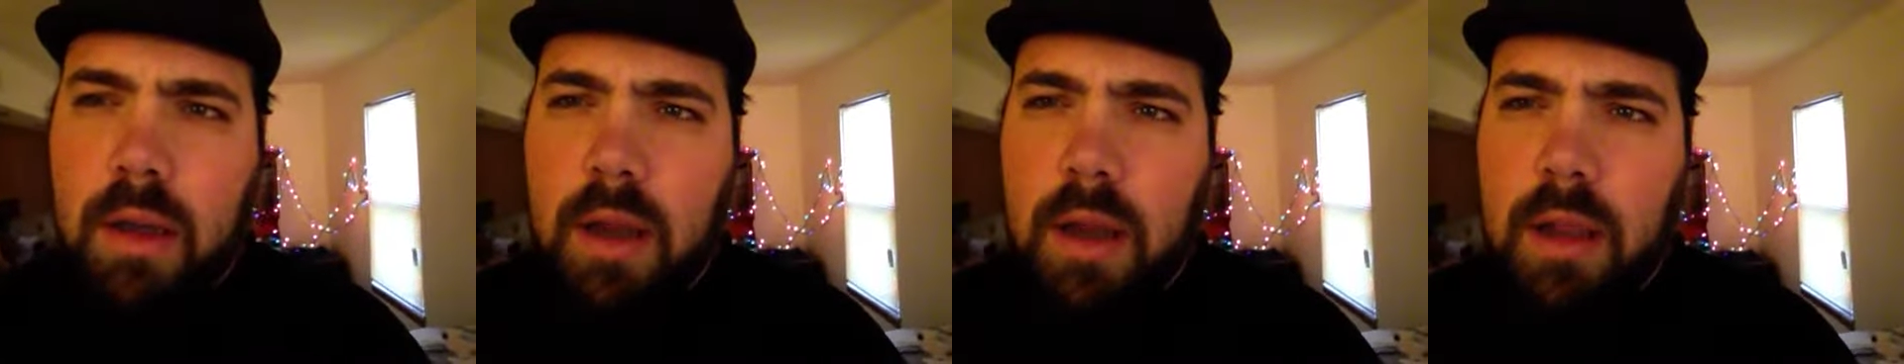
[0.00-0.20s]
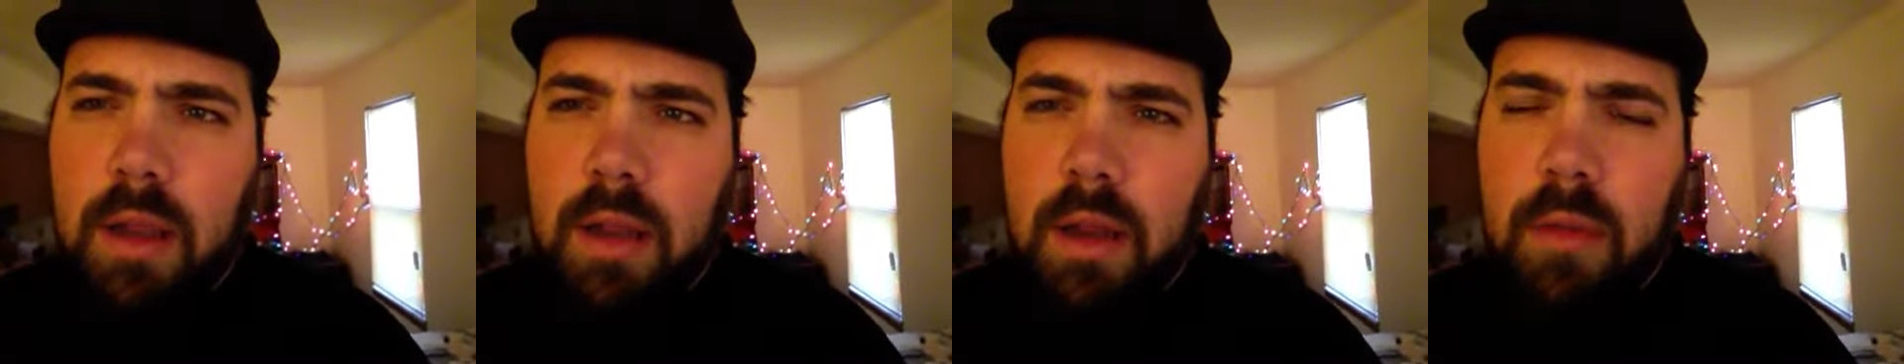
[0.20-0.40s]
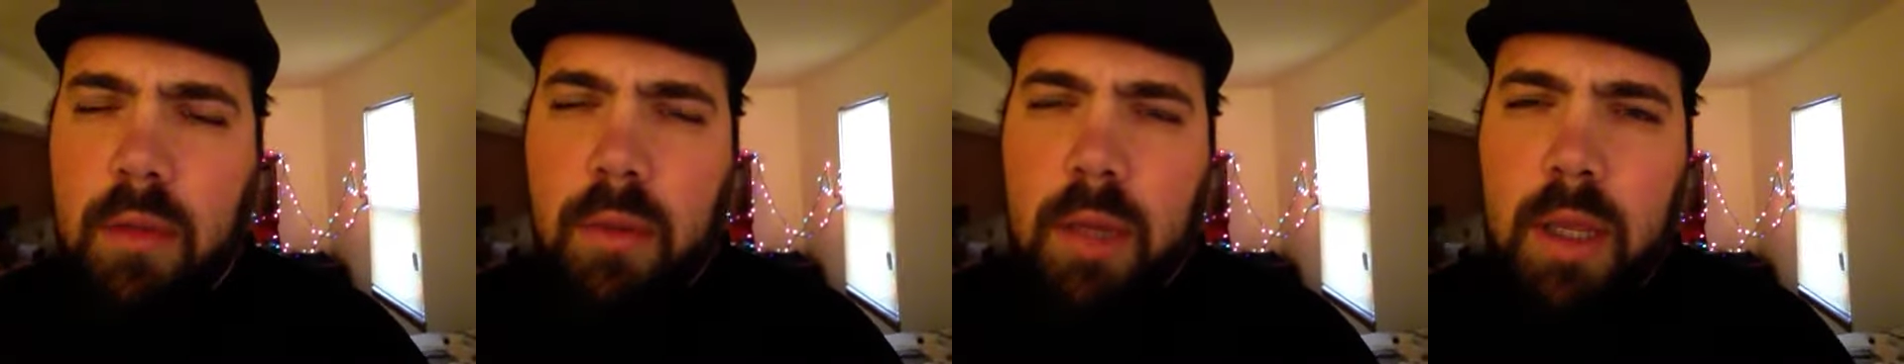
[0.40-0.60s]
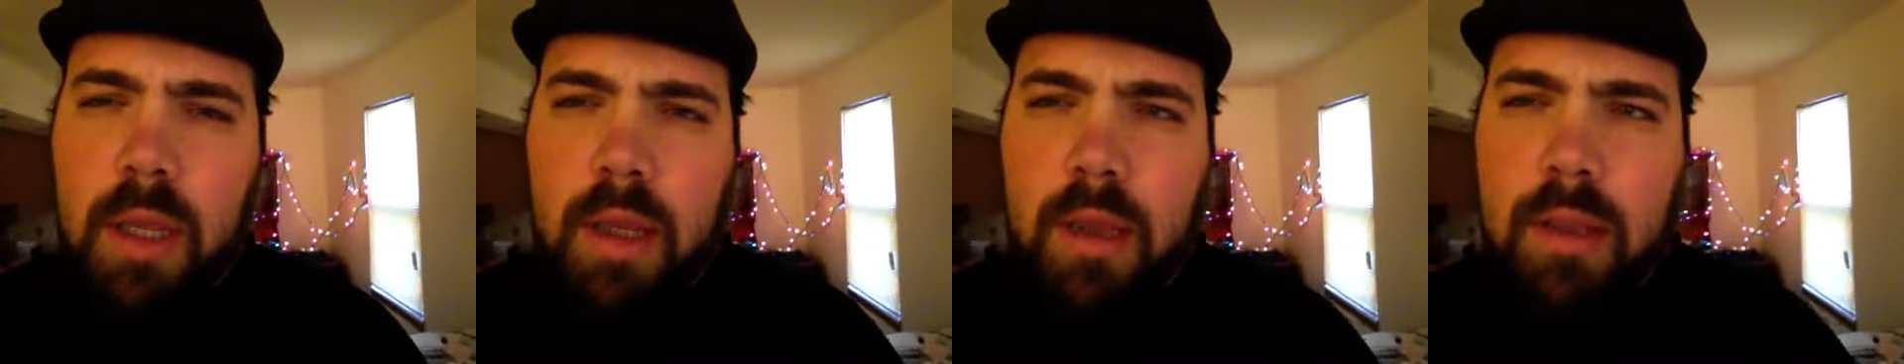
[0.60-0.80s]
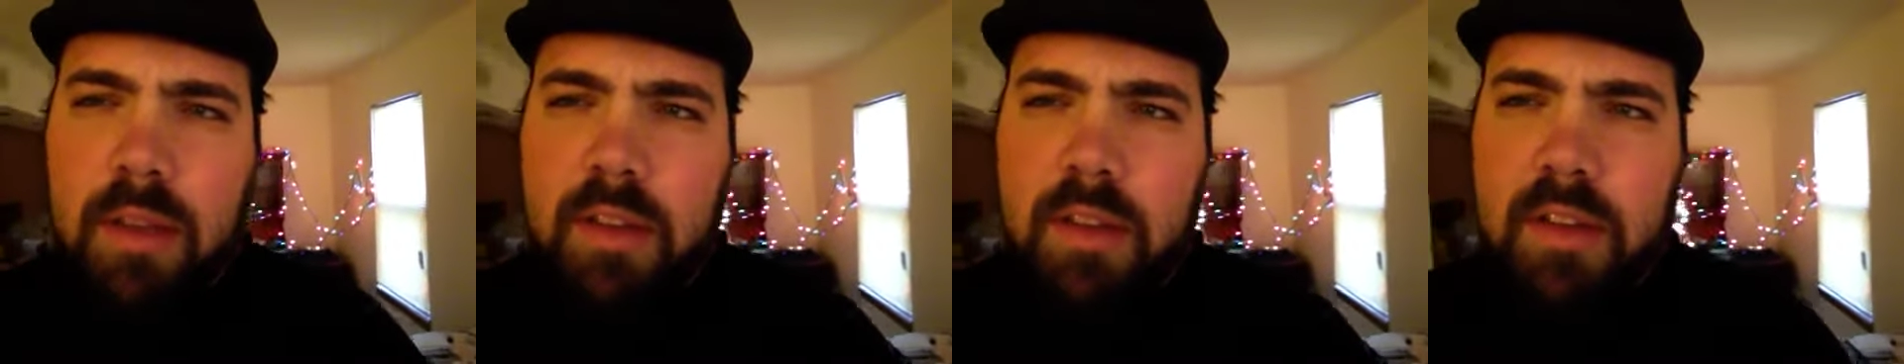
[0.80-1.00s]
holiday
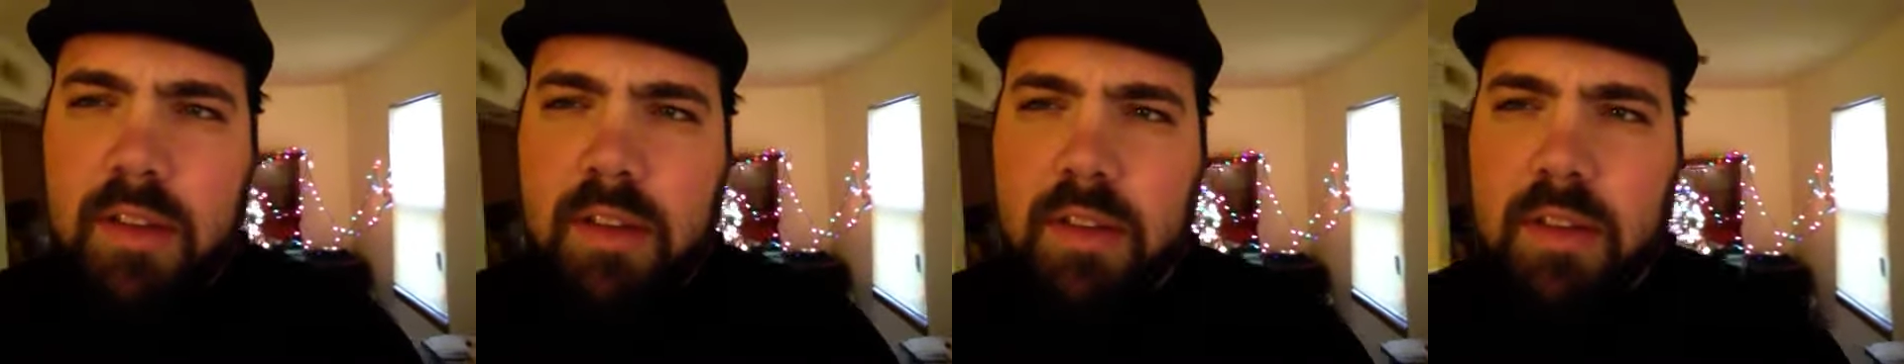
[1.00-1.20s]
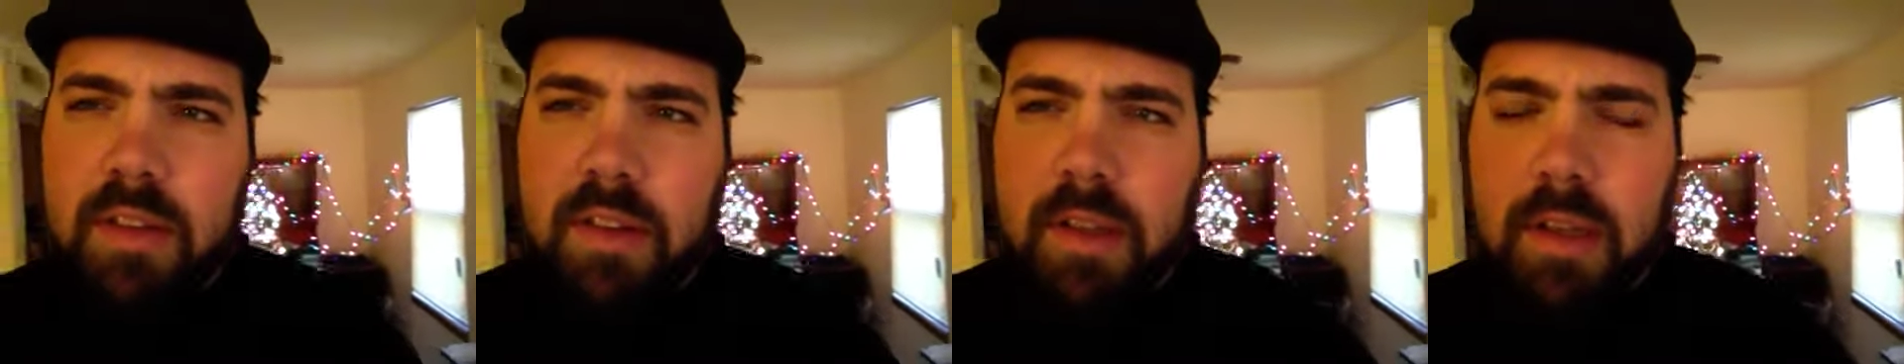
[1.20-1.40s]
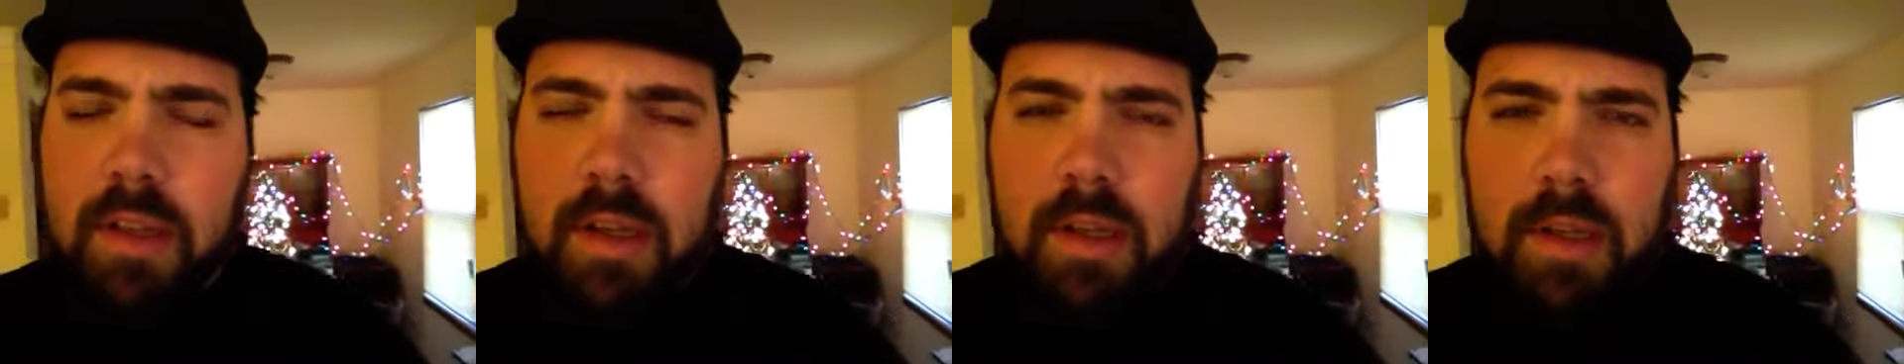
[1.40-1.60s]
weekends is